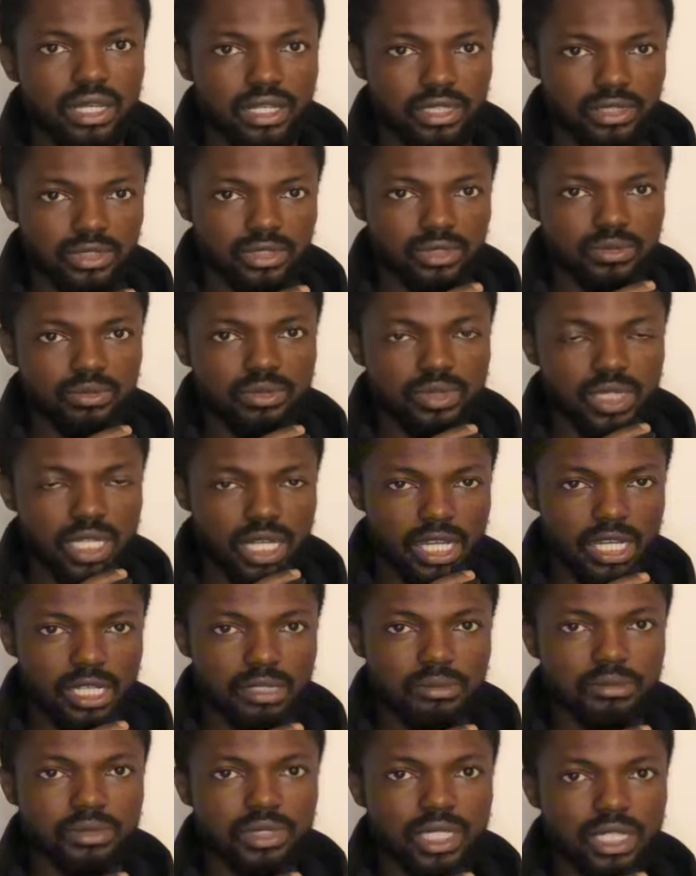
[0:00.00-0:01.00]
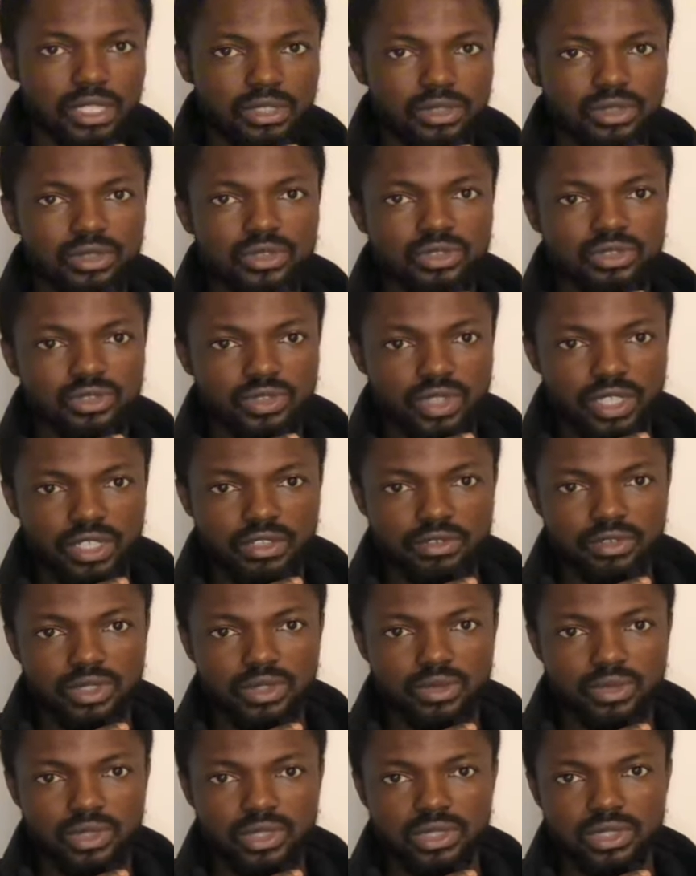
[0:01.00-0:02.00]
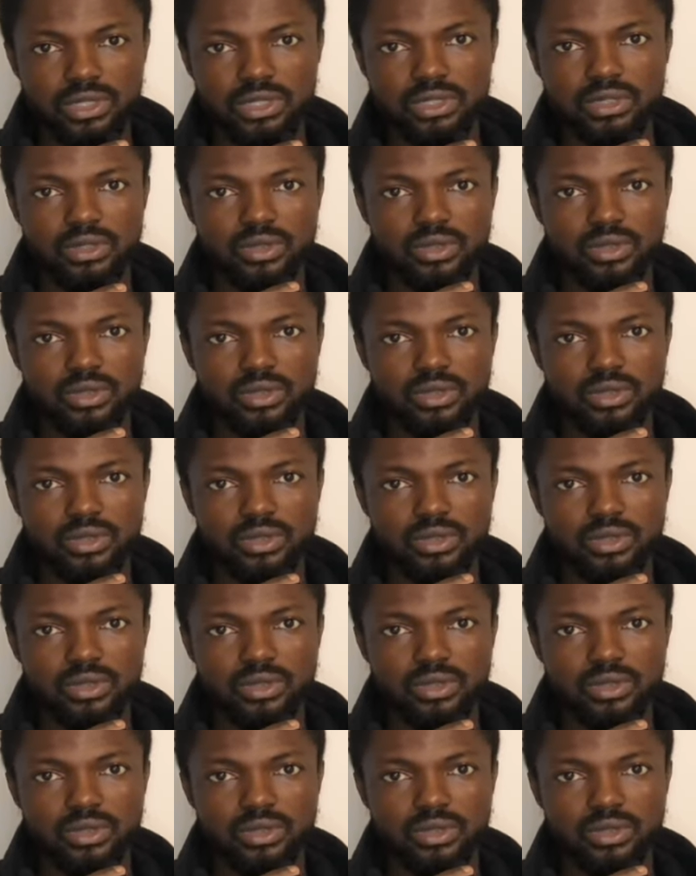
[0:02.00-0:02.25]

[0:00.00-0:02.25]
and sometimes I use Rewe once